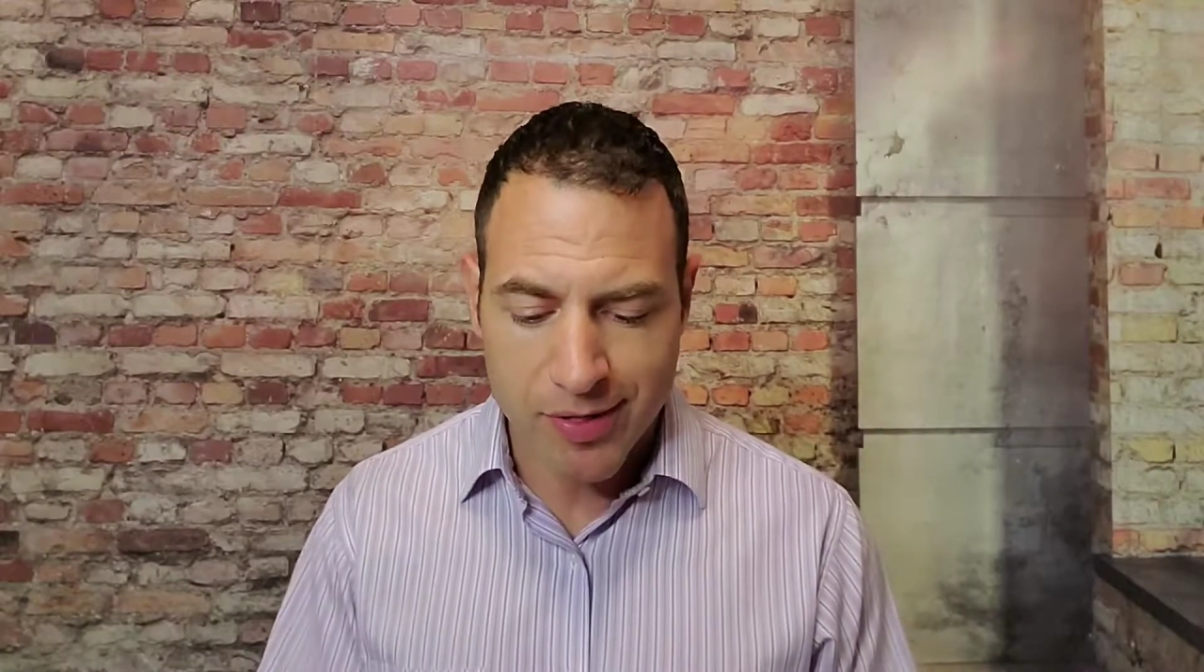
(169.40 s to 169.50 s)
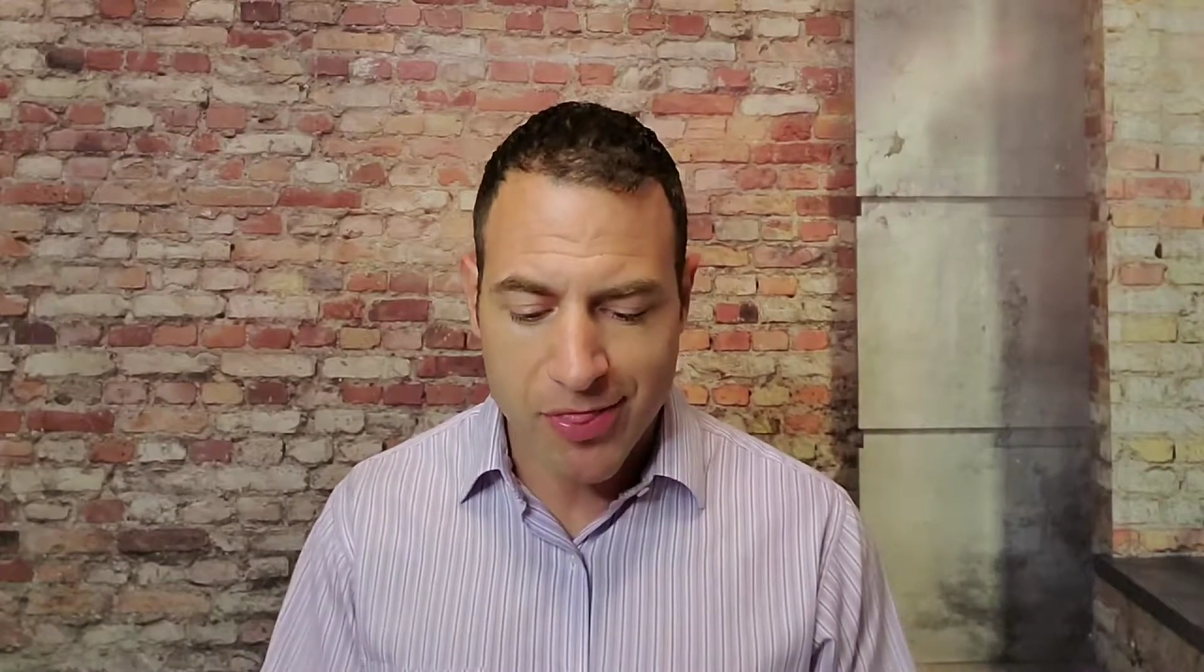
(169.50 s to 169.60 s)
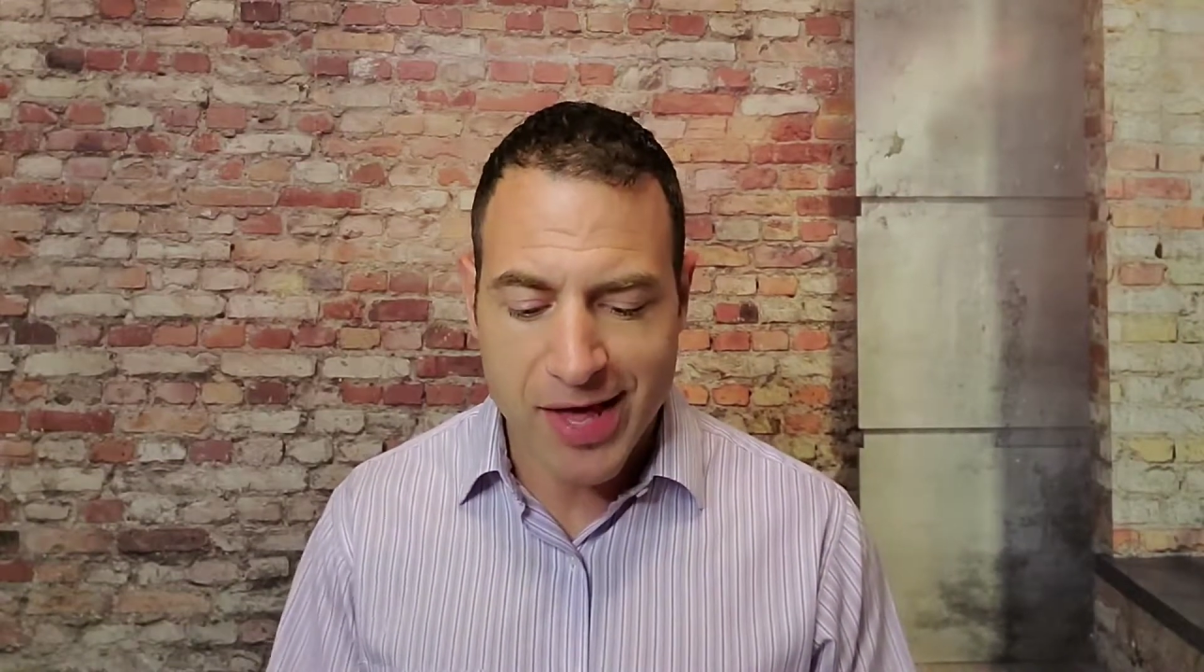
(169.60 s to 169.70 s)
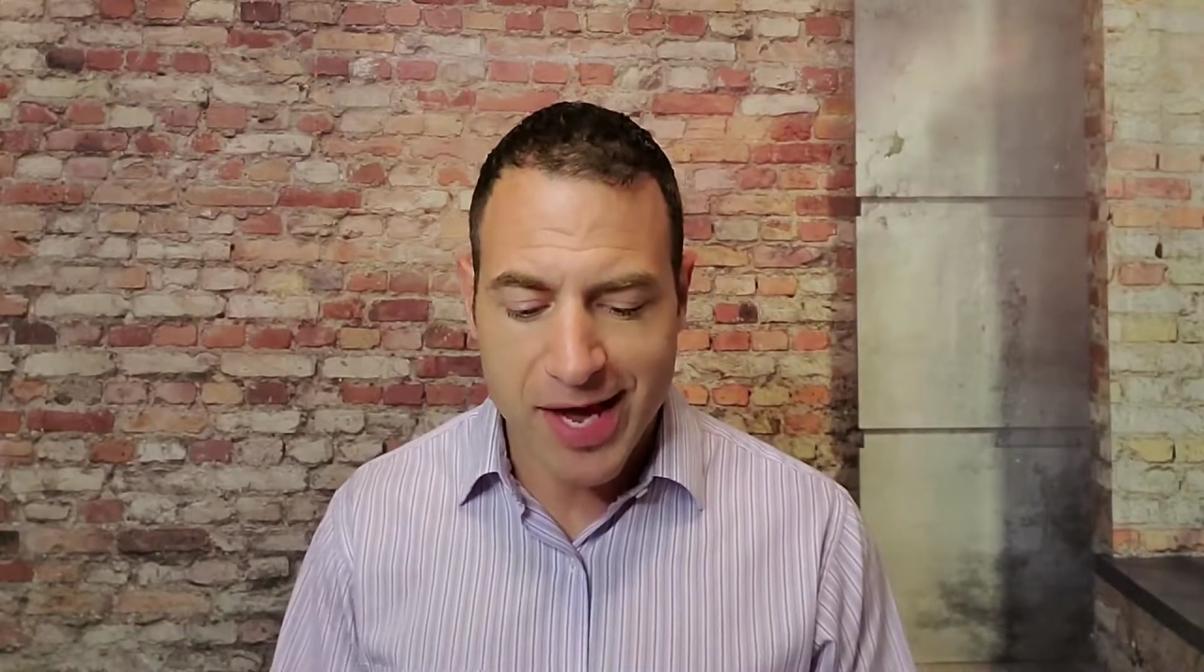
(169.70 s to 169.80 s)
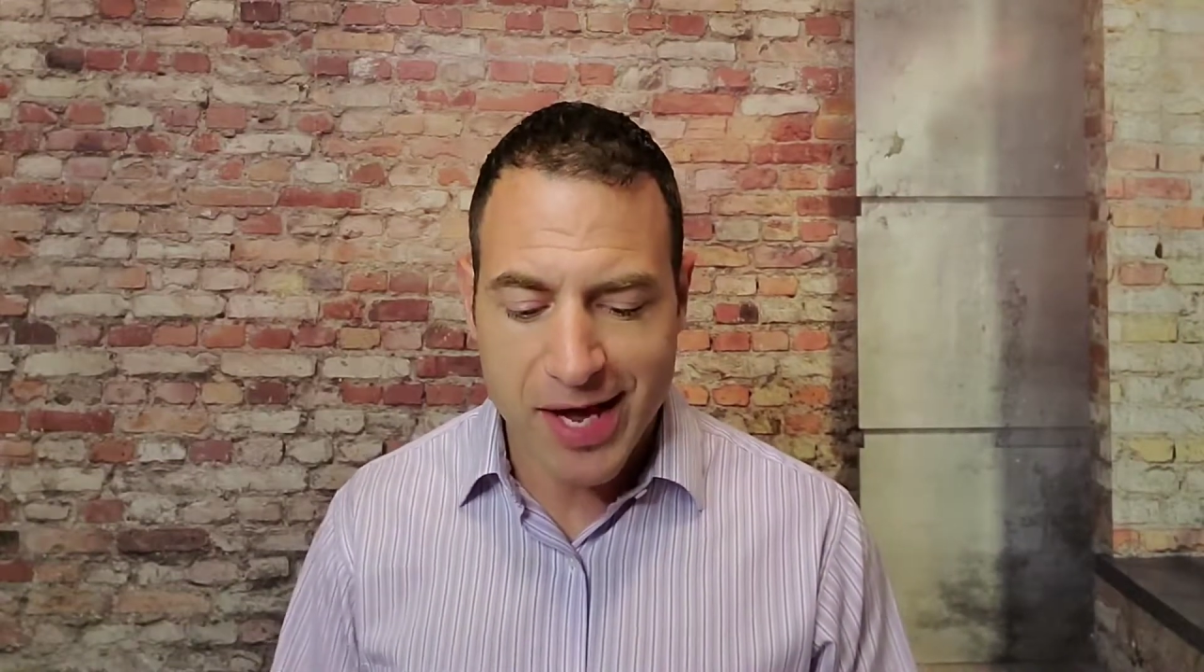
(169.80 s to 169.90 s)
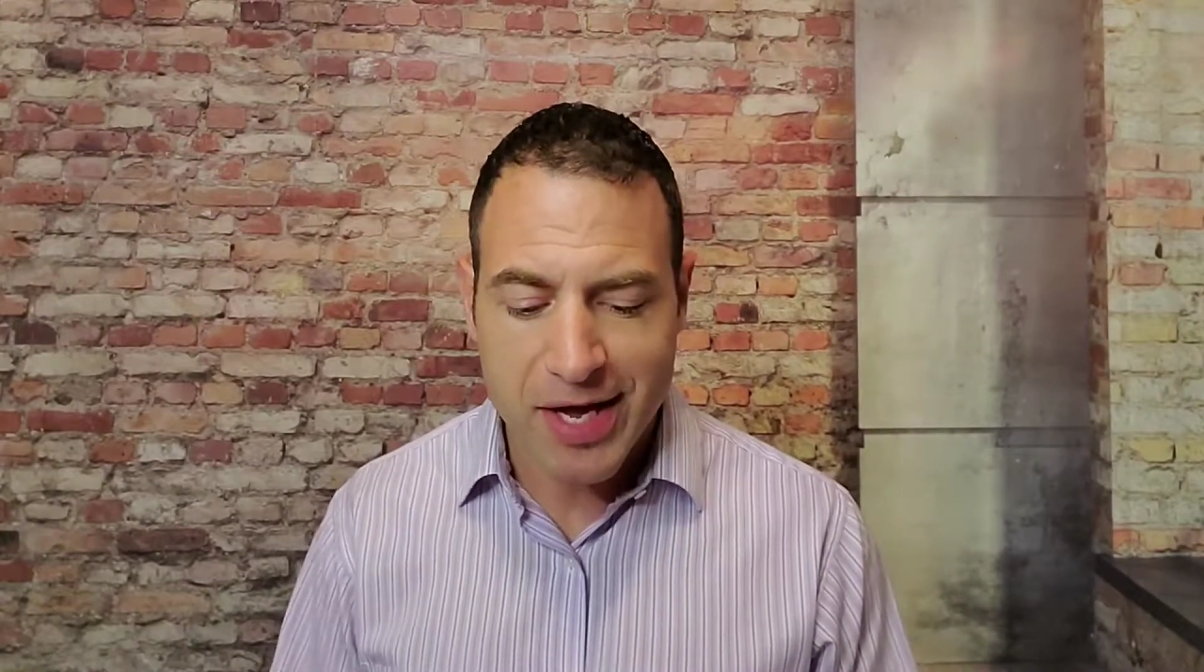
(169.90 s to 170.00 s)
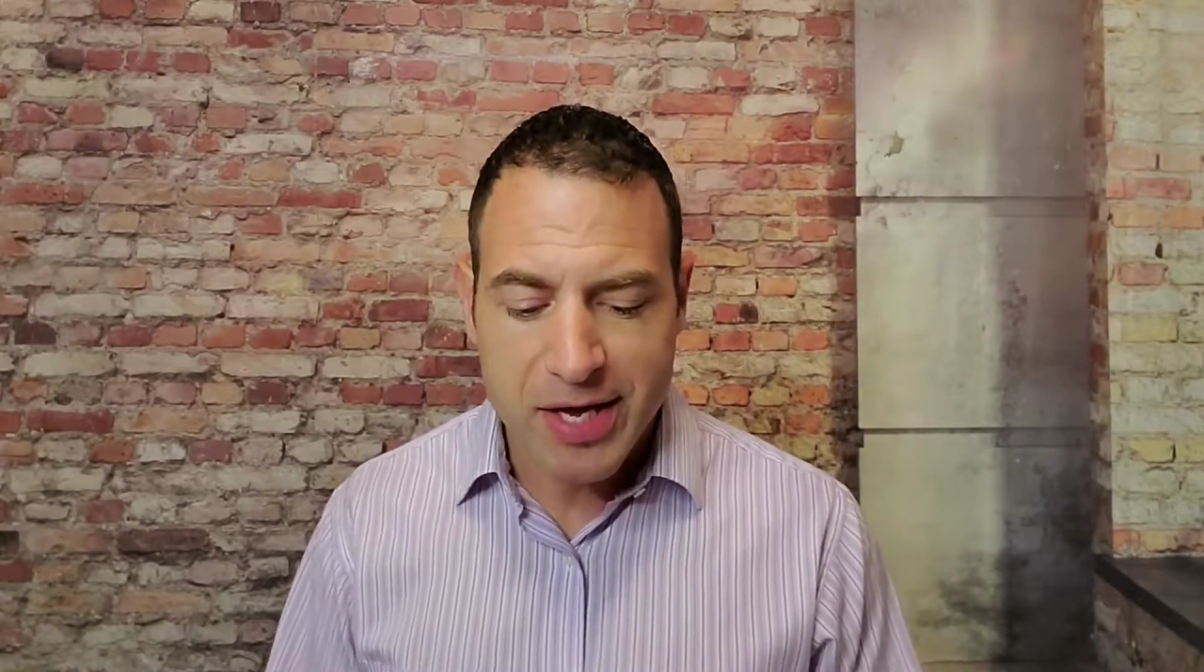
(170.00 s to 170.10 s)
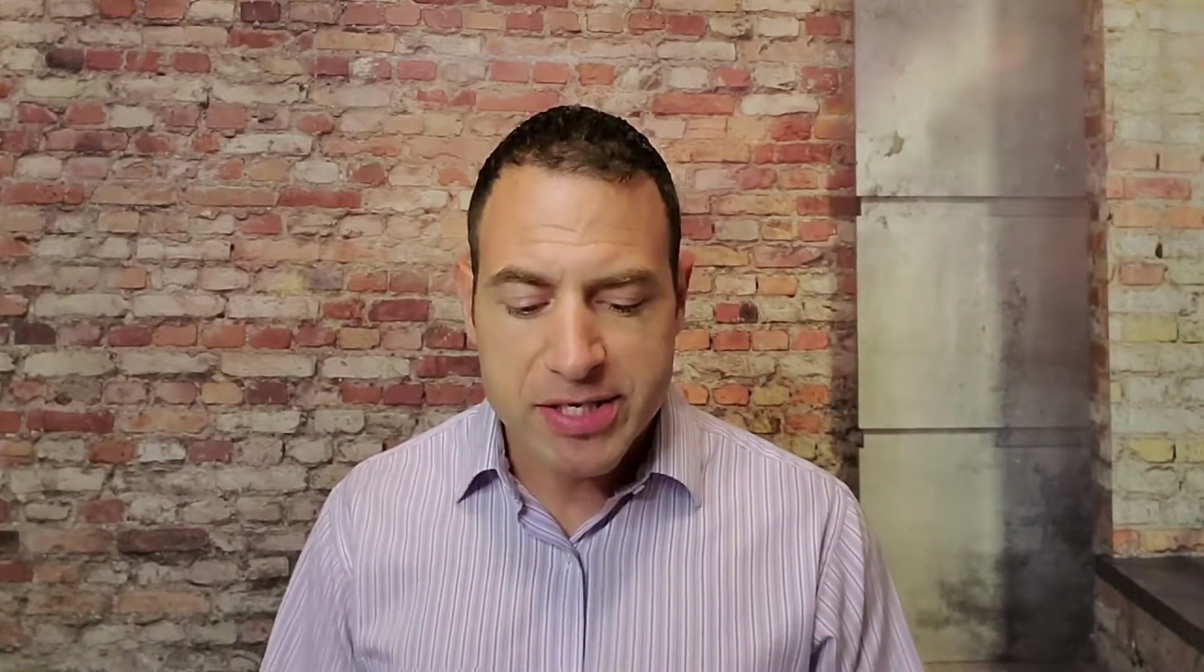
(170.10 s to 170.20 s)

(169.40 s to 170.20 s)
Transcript: they